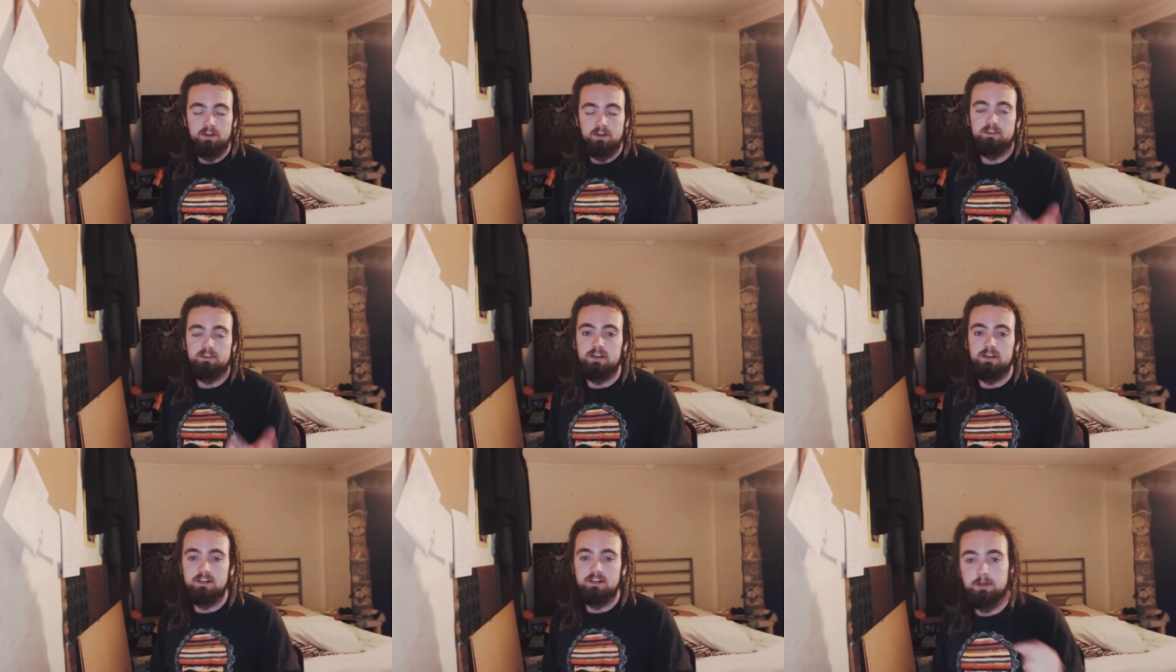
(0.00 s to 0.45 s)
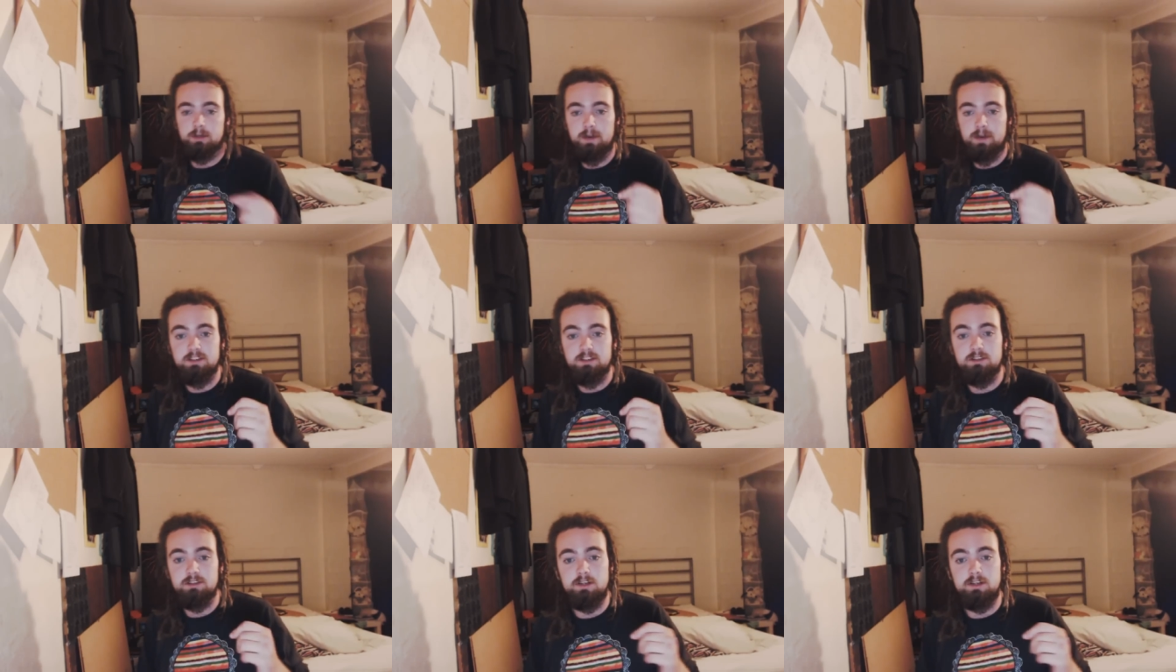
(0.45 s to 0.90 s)
things I'd like to go
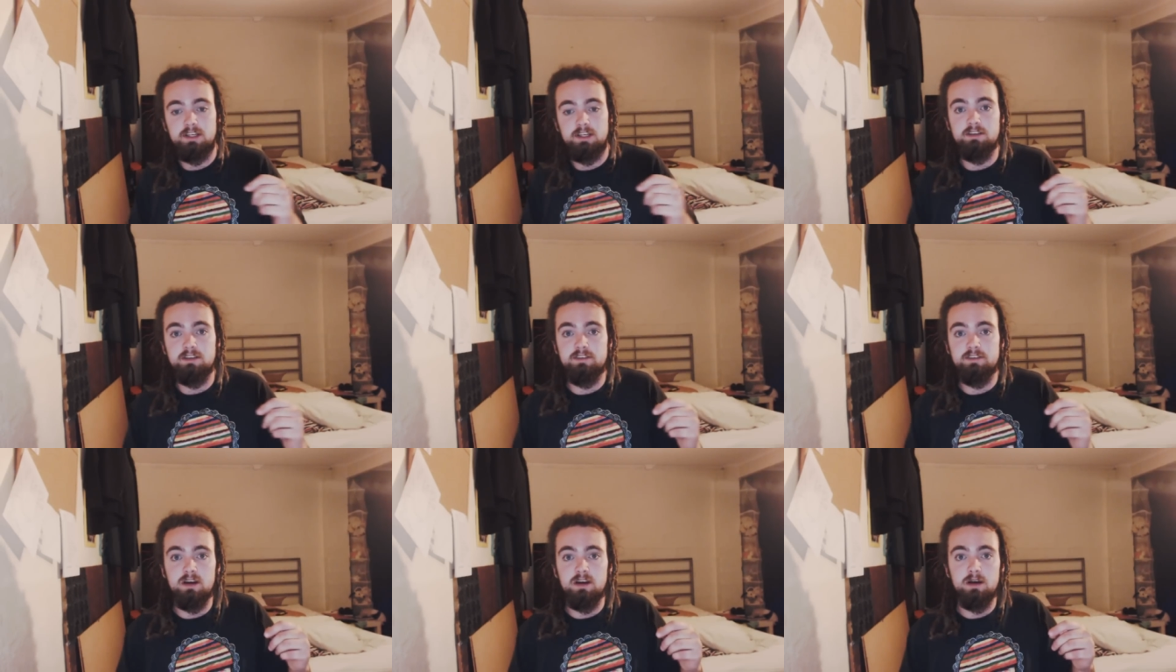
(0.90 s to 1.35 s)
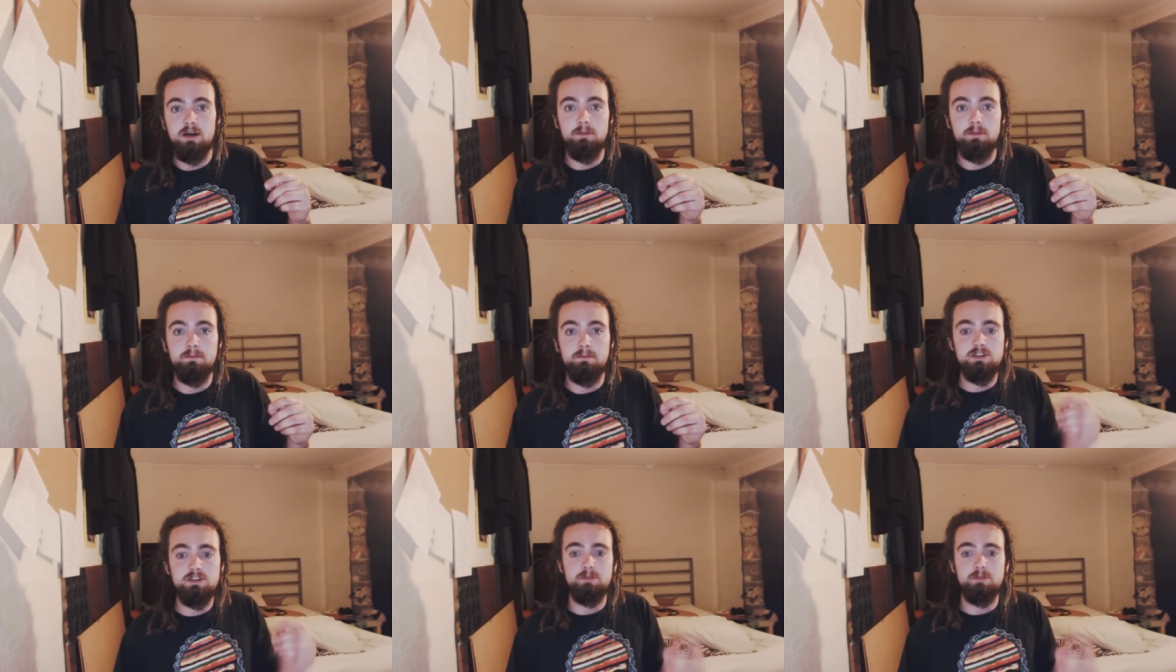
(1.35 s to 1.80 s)
back to is uh,
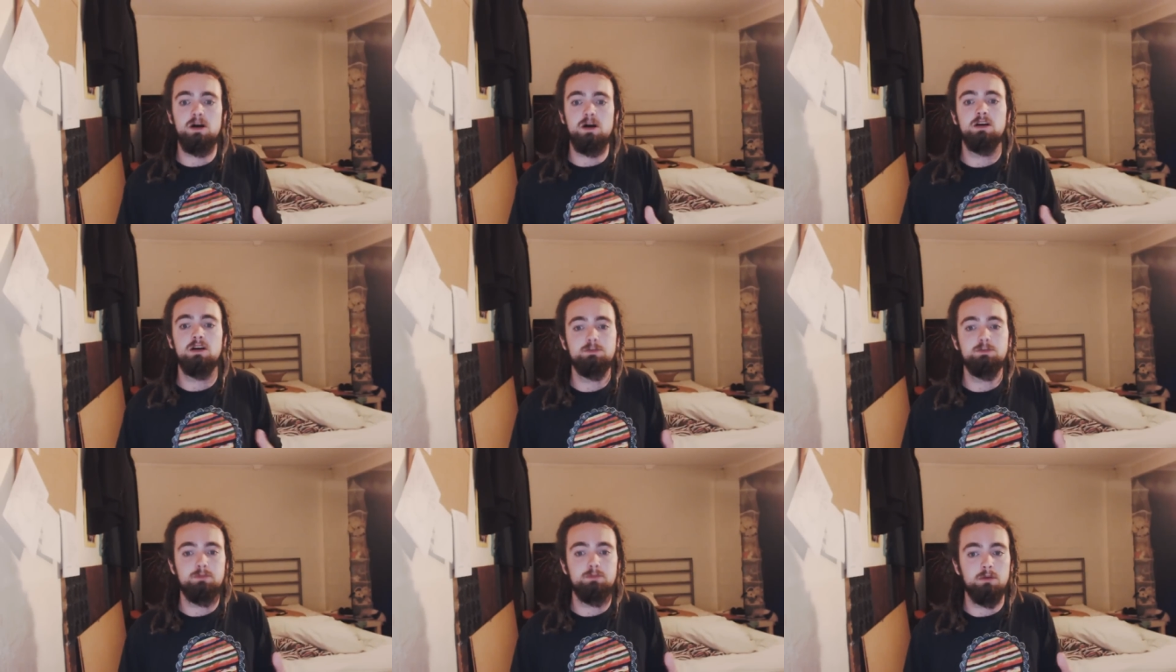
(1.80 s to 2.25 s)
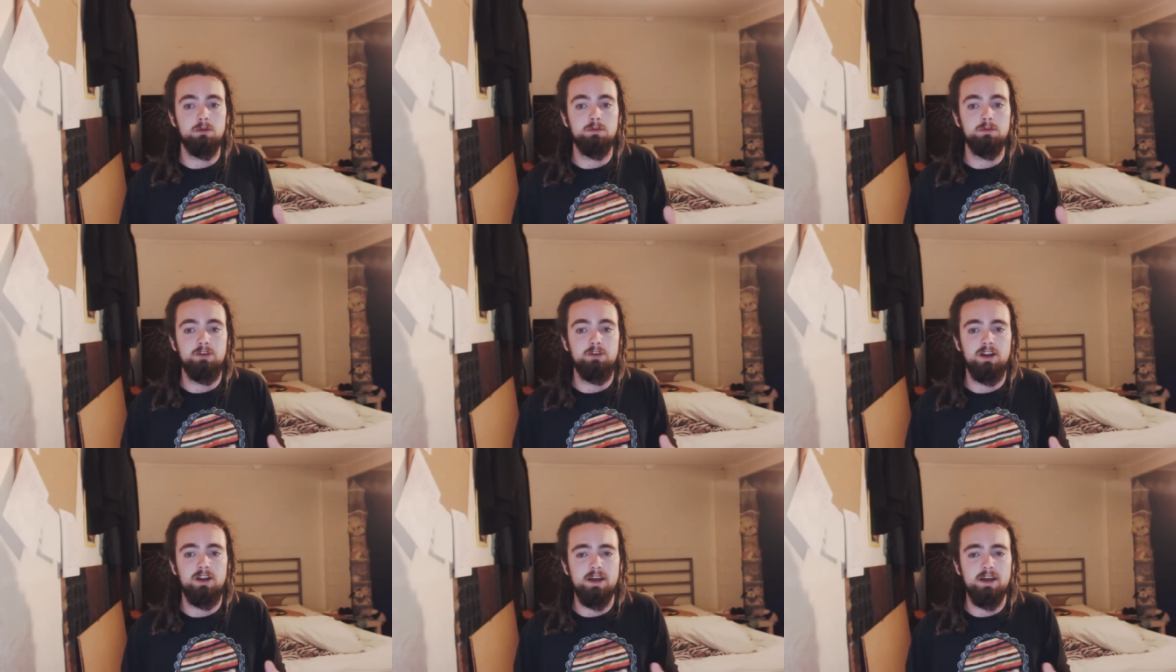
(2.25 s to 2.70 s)
Mister Barker's
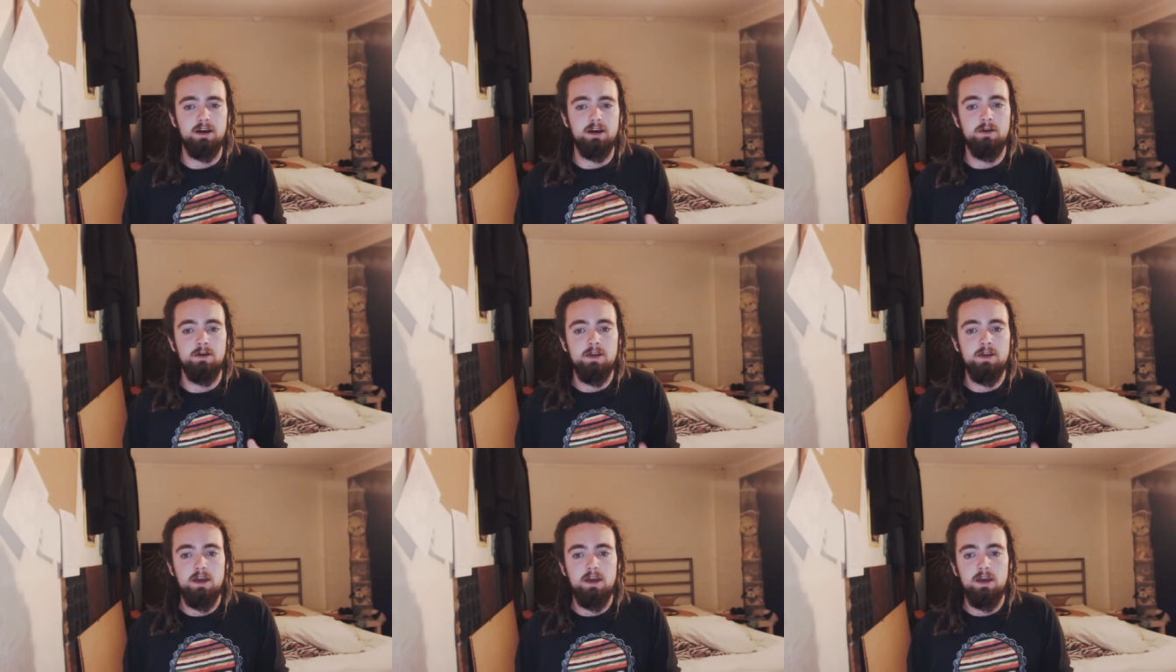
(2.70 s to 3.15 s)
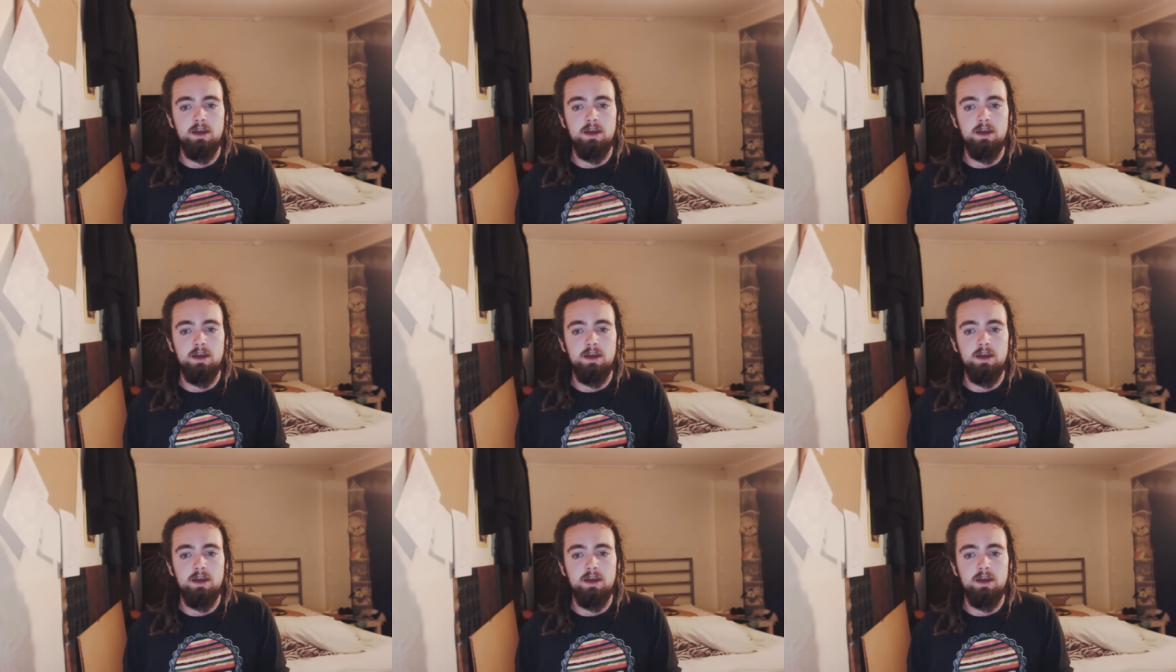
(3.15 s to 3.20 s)
problem right now,